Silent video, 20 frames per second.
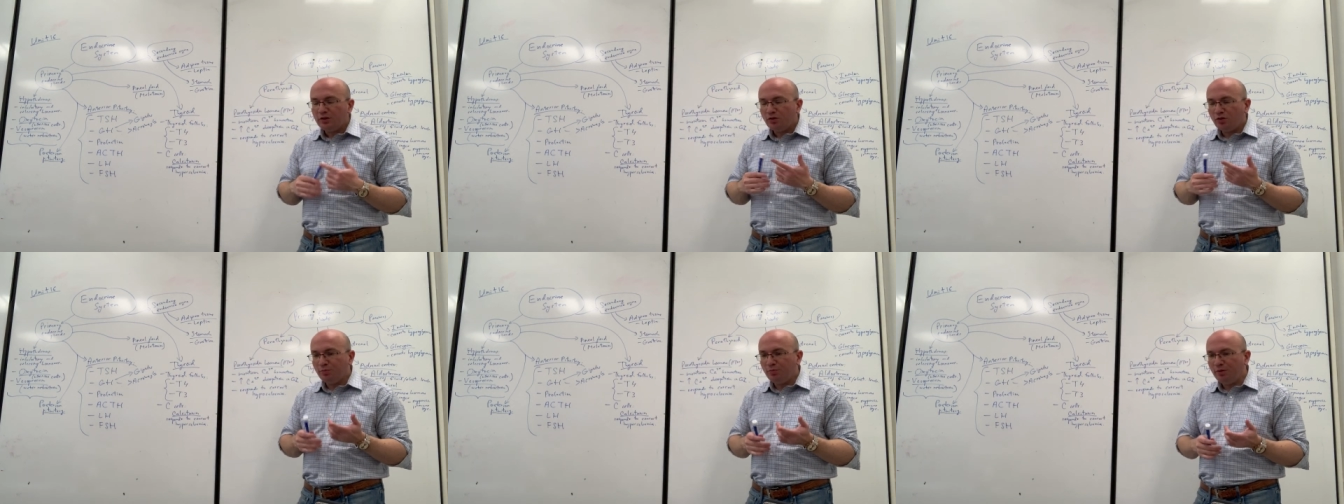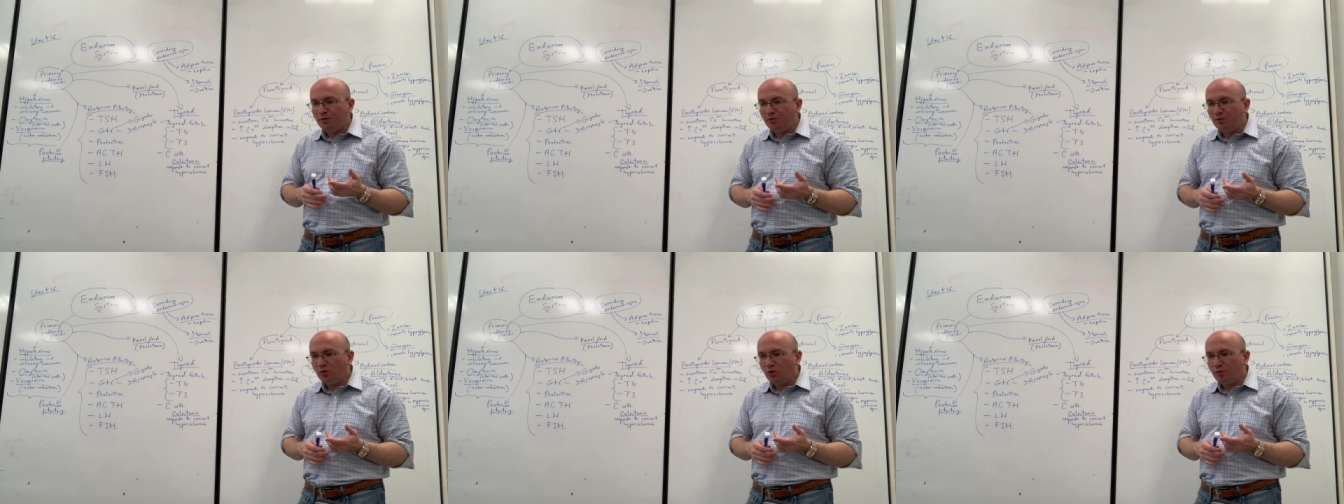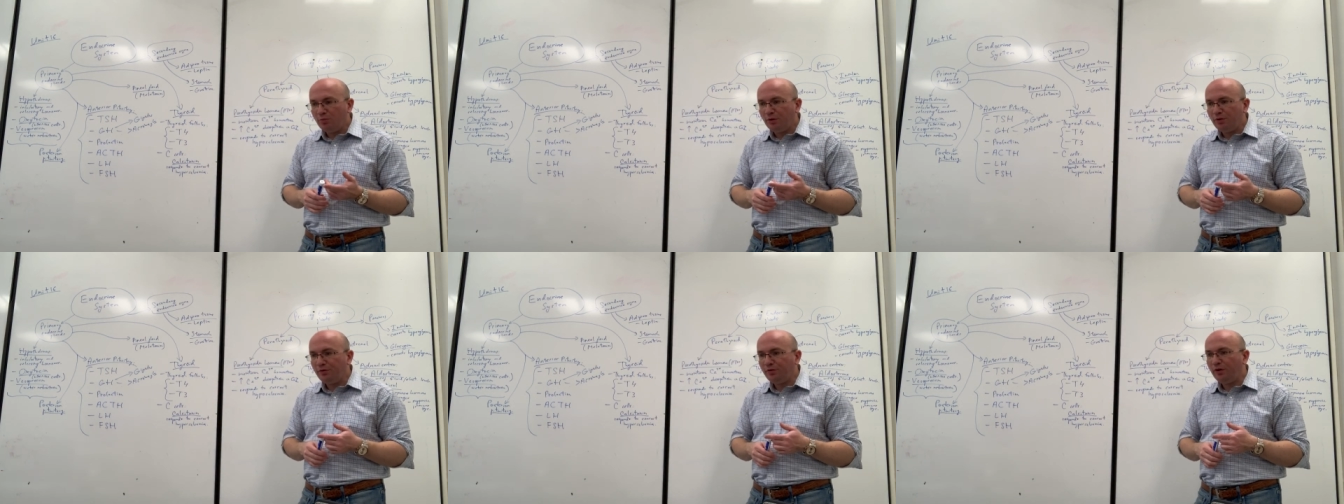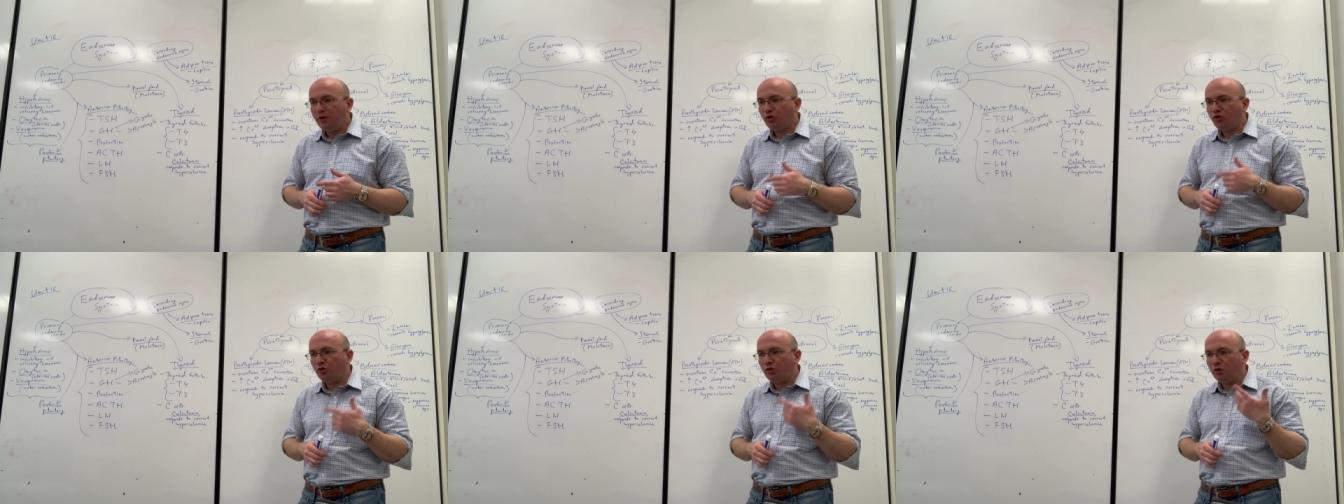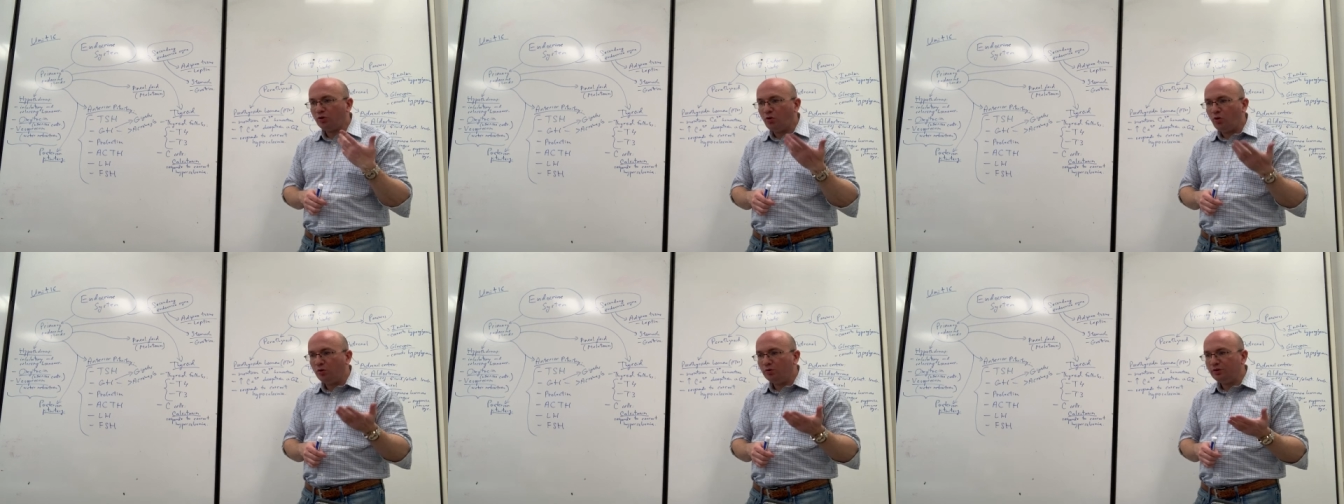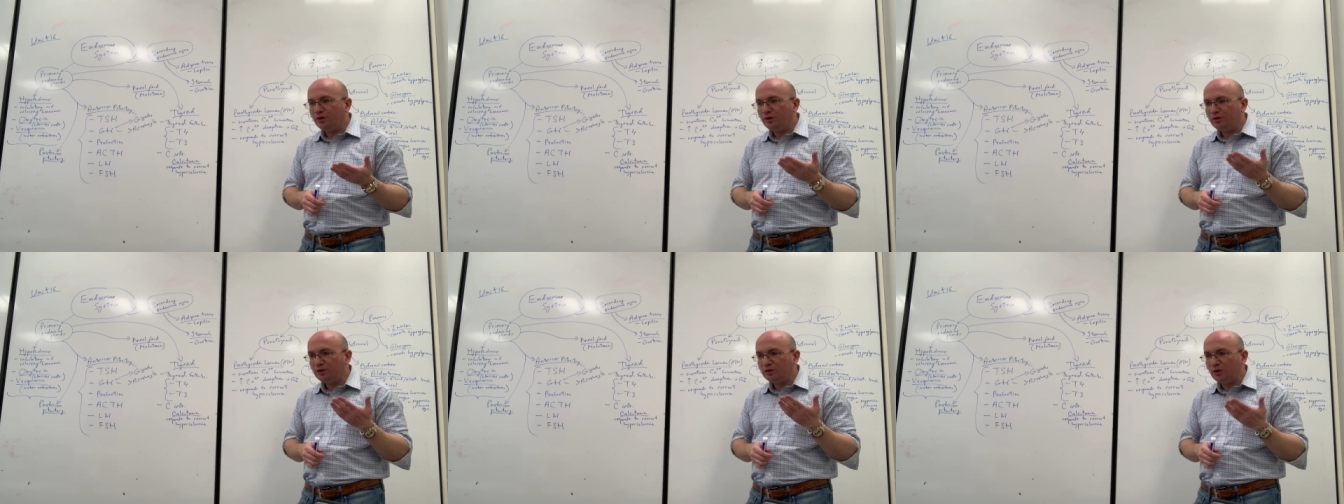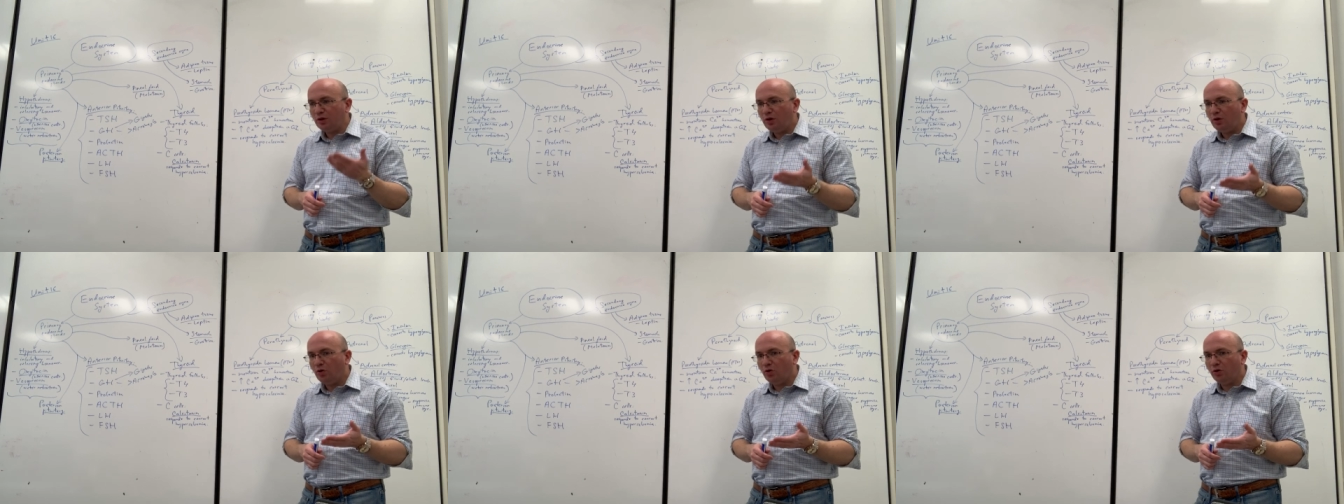to be normally functioning all
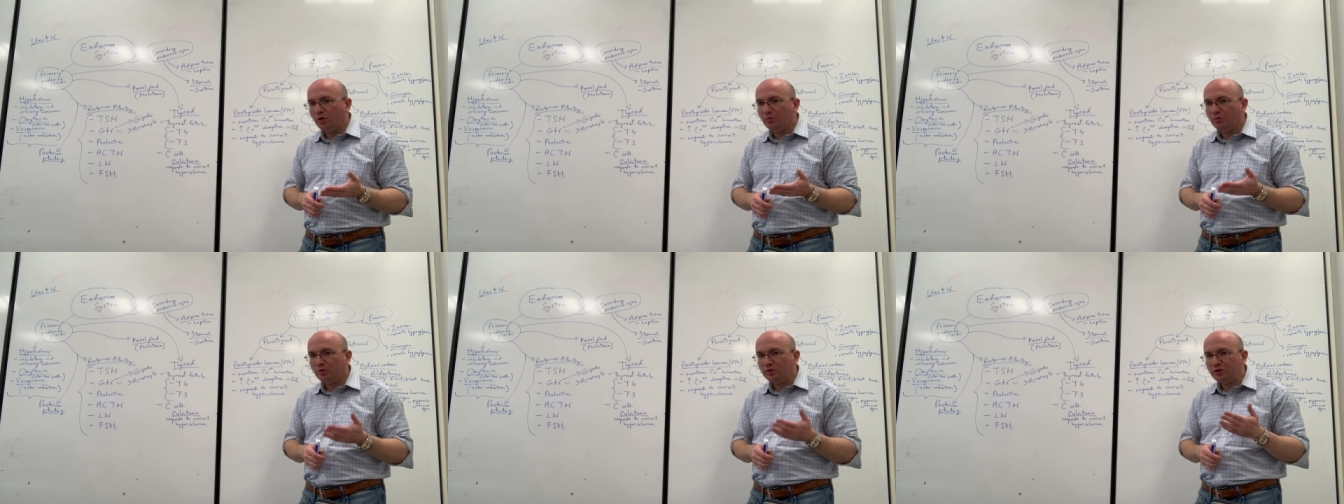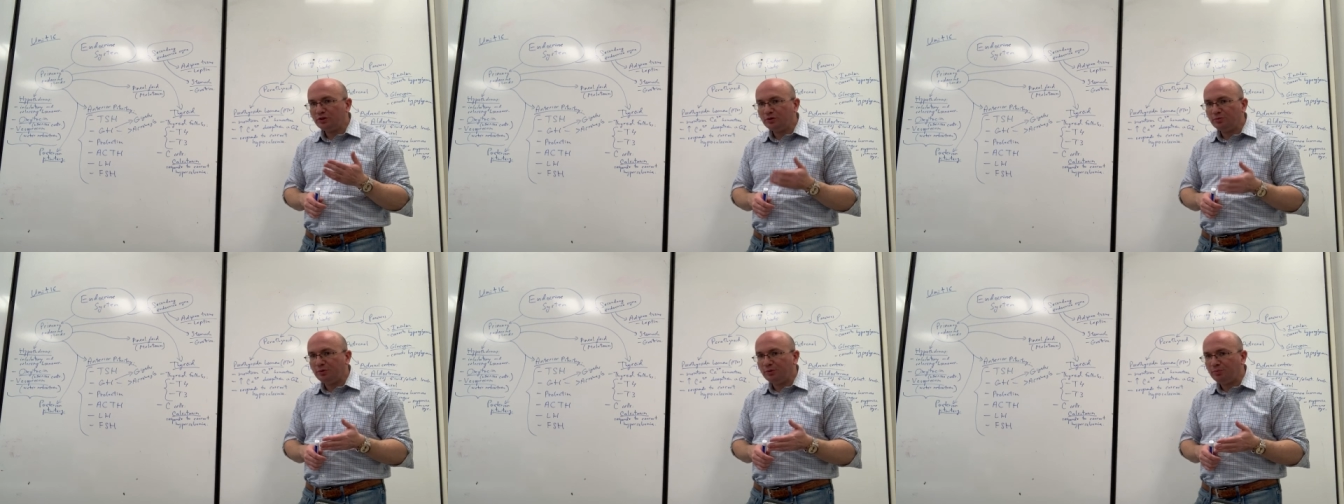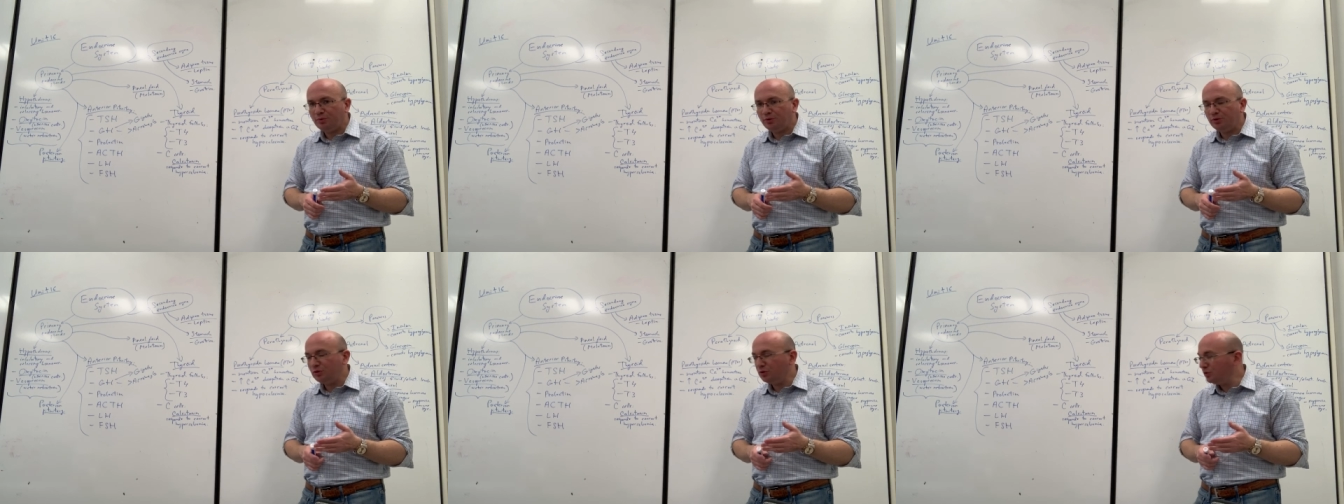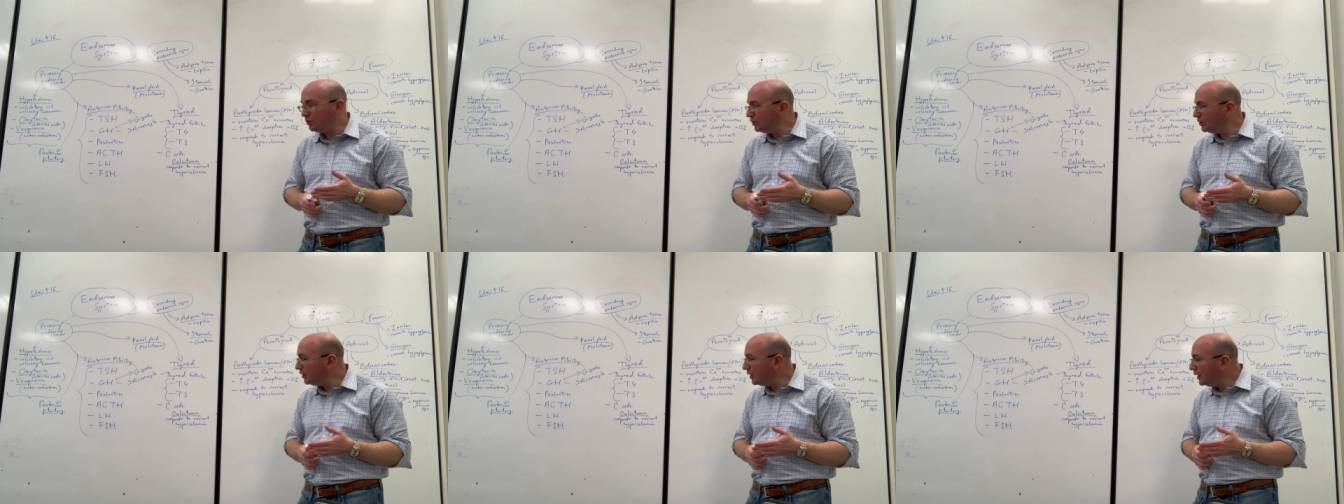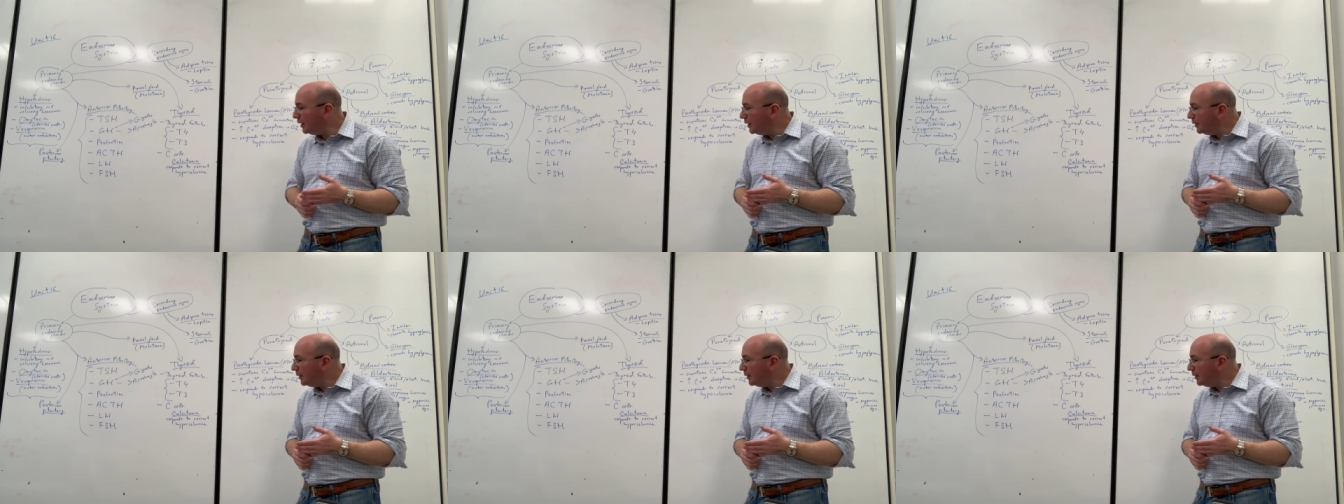these hormones to be produced.